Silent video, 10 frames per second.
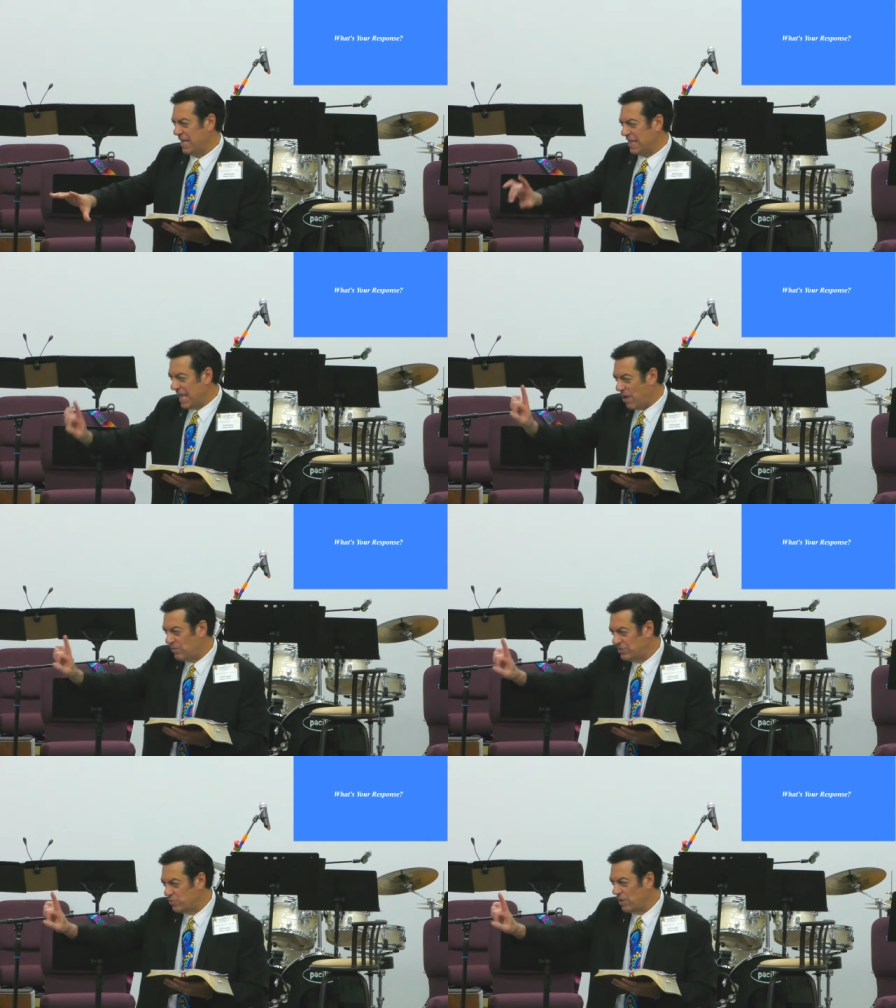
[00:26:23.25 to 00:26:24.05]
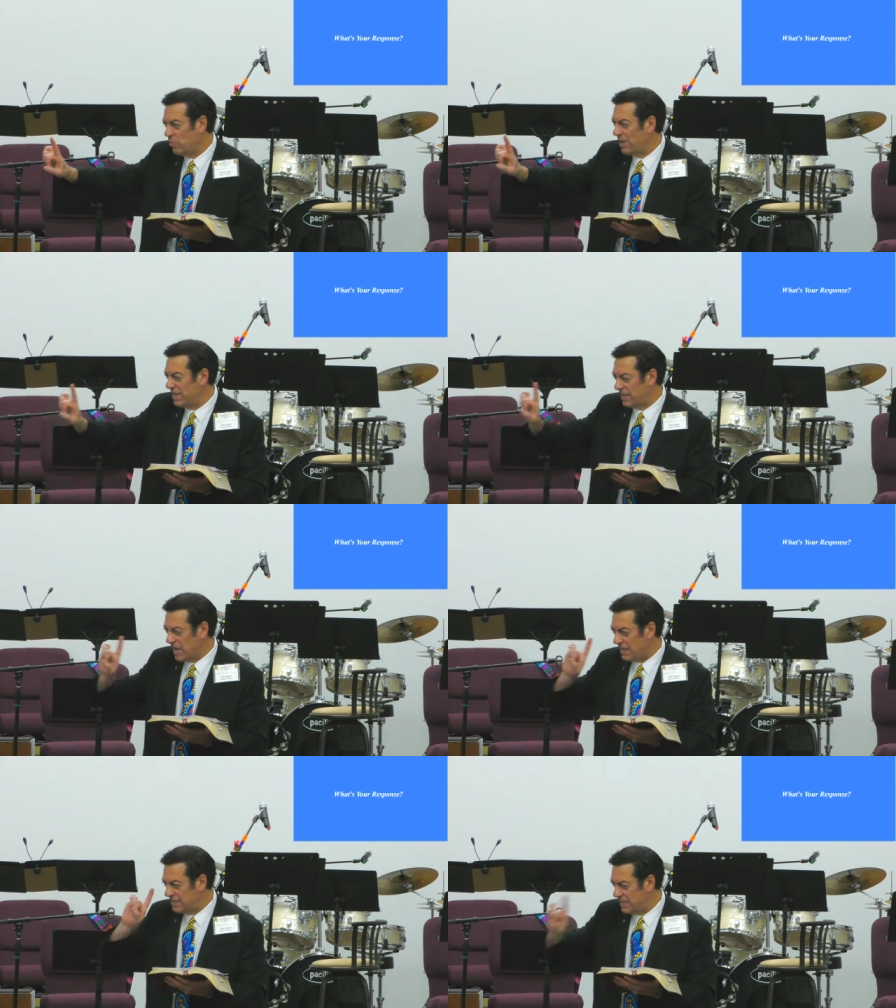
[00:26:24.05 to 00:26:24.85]
That was one way that
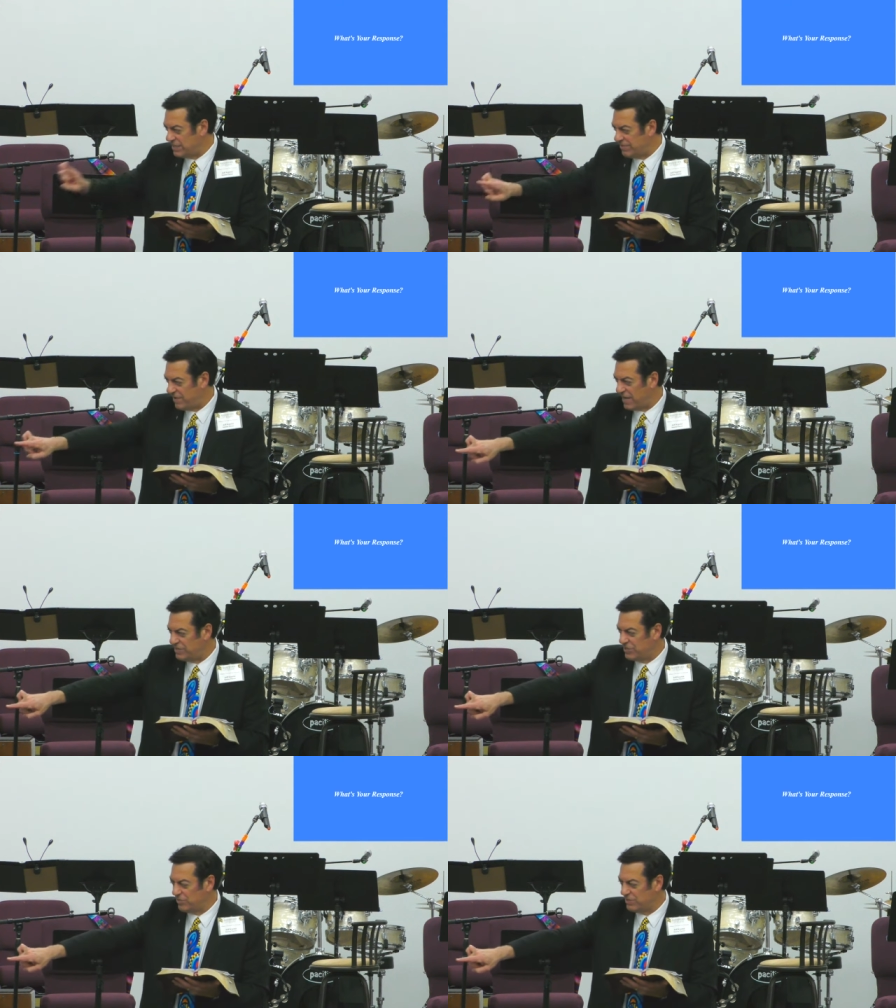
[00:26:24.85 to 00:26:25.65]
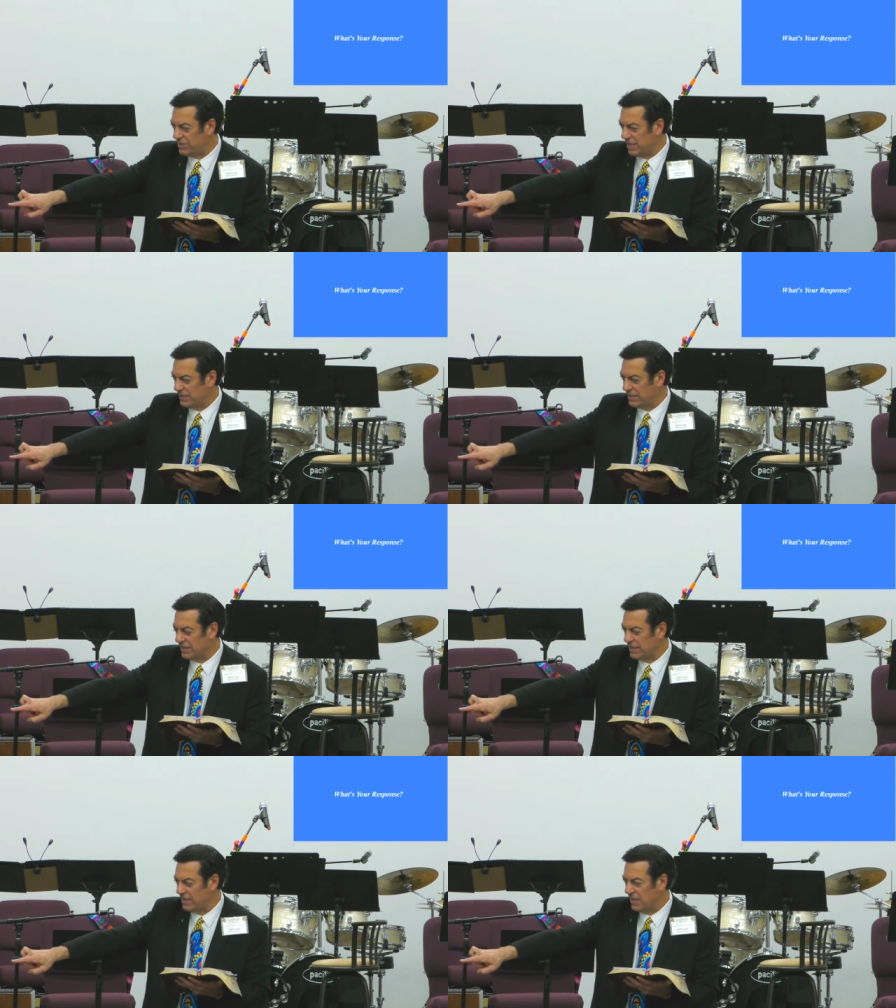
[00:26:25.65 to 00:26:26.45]
God testifies to his son.
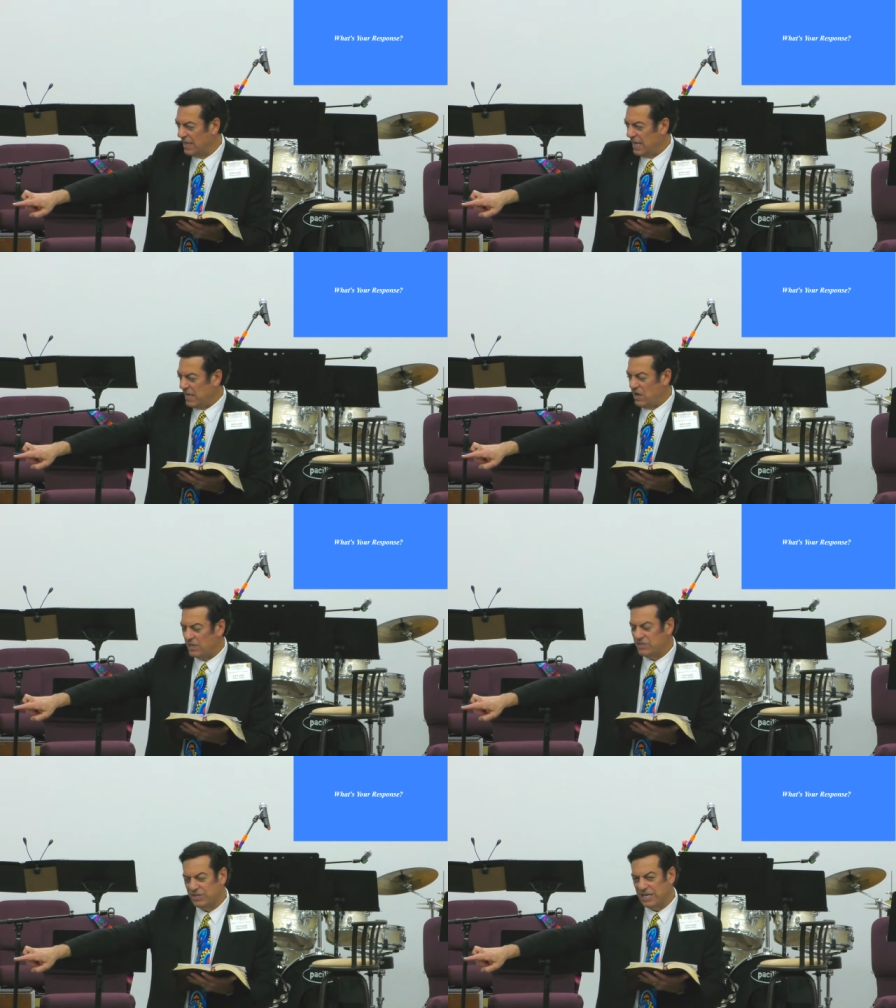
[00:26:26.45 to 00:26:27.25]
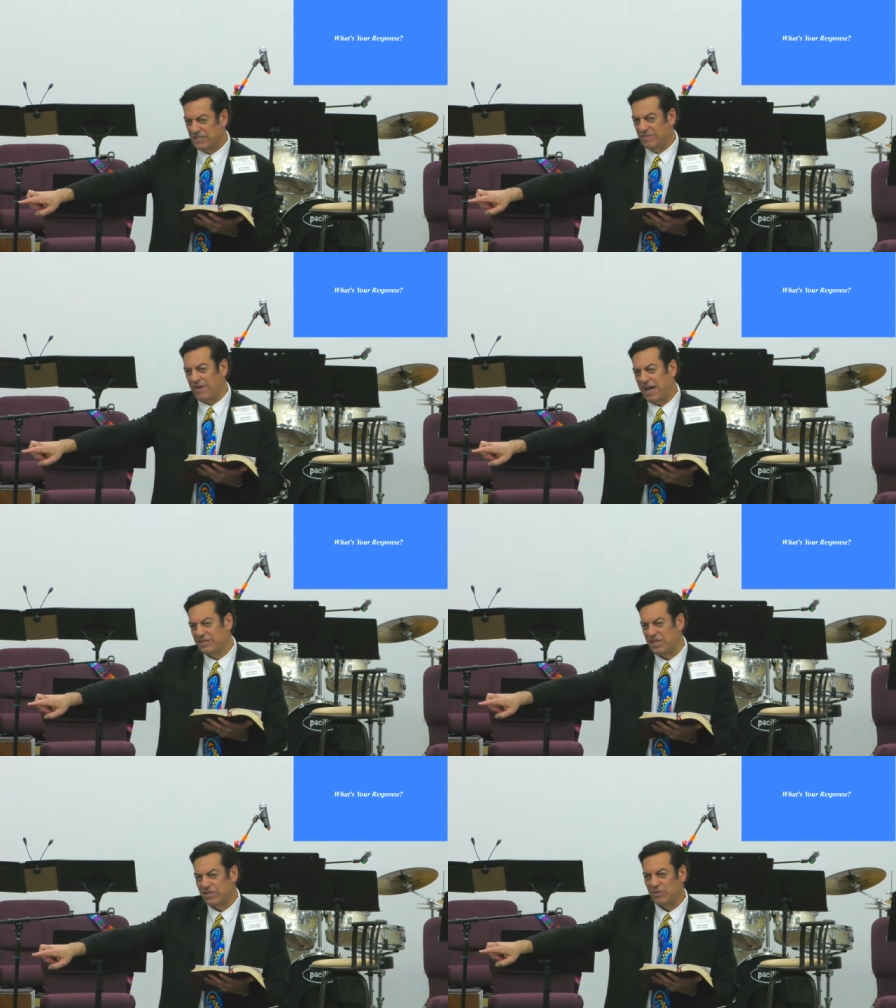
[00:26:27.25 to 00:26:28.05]
He also testifies
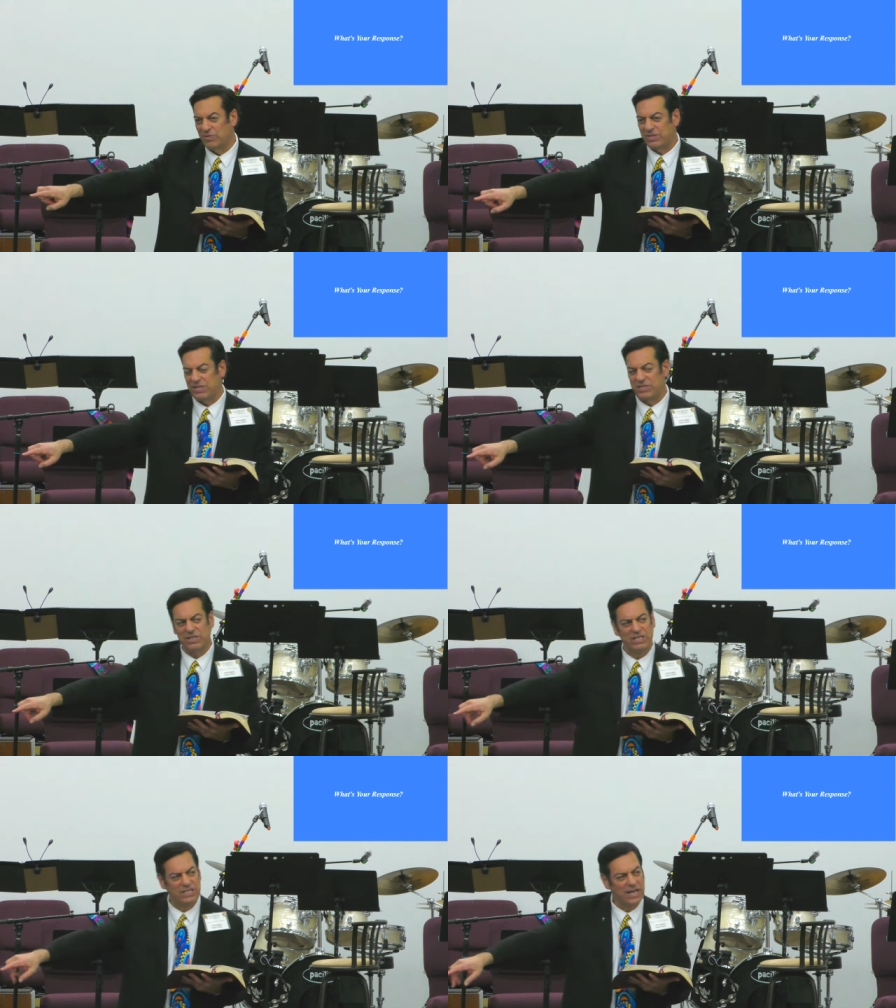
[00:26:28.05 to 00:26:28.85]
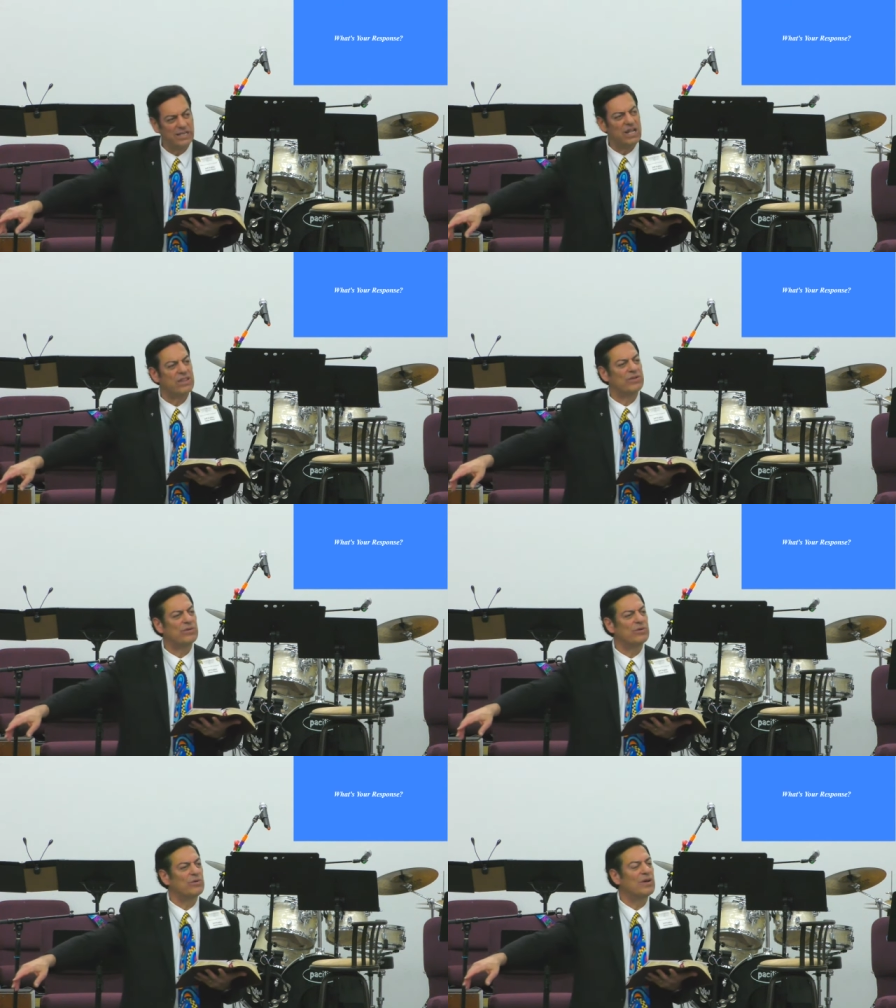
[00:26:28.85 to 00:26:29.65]
to his son
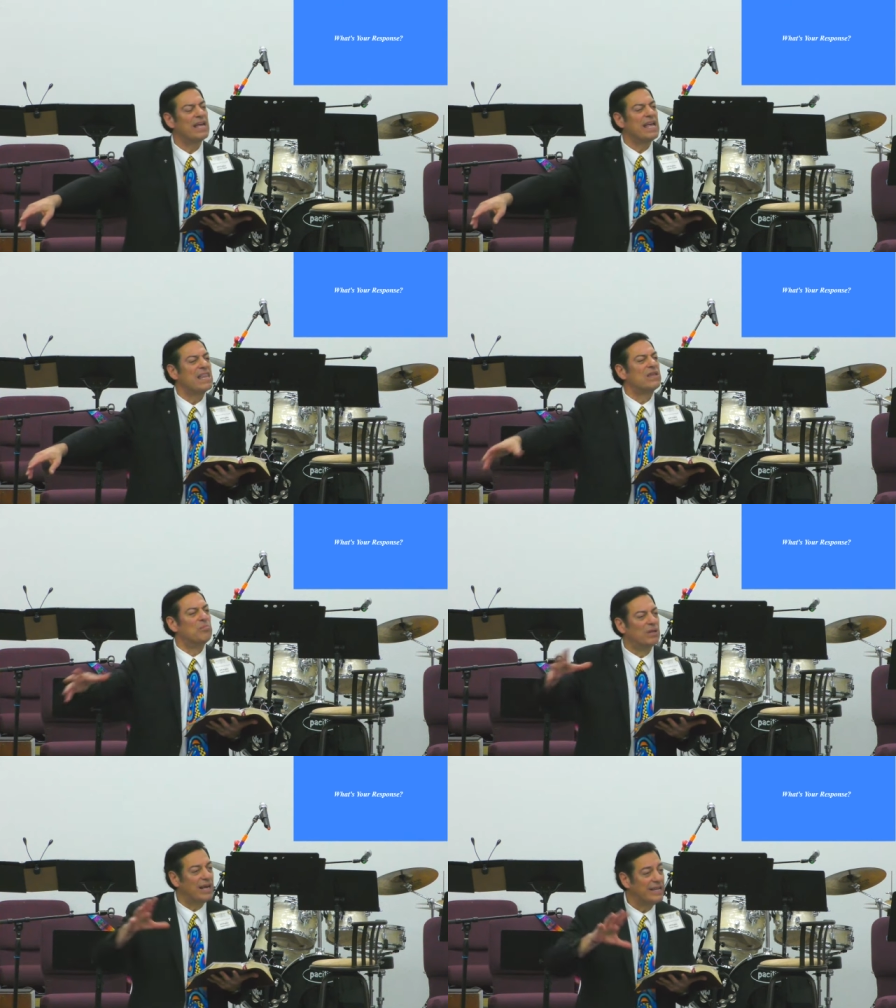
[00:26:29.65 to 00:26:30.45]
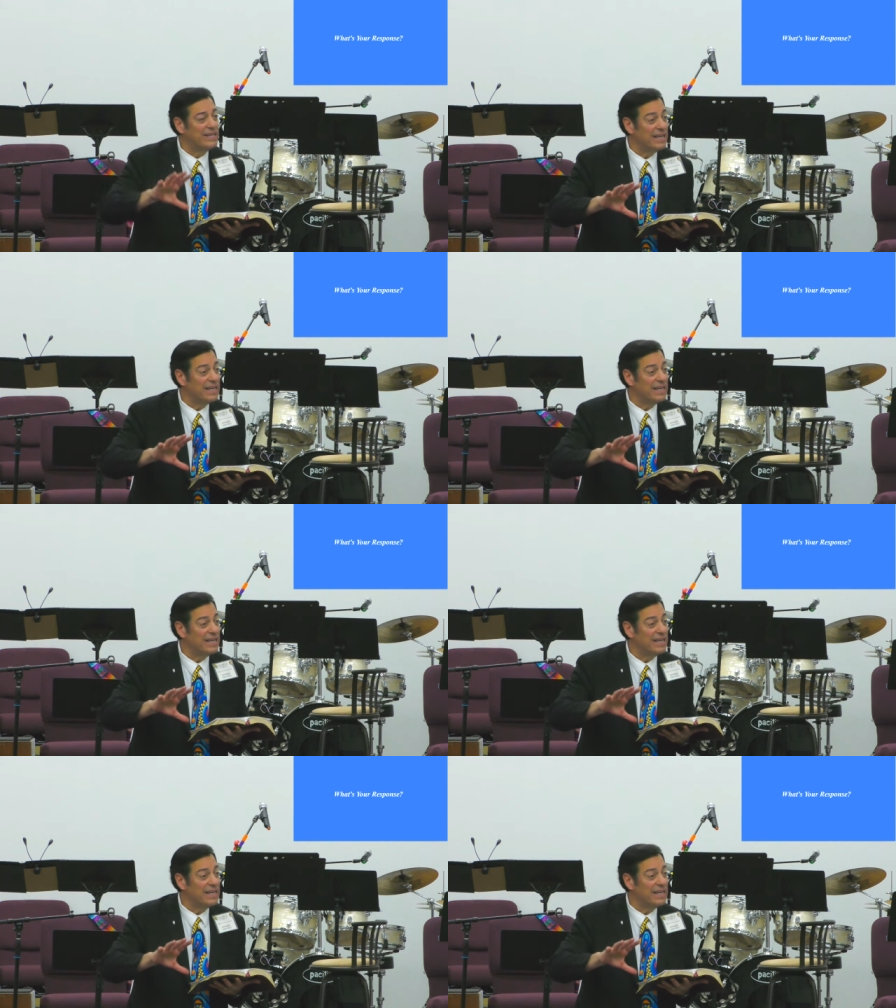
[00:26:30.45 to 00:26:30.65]
through the blood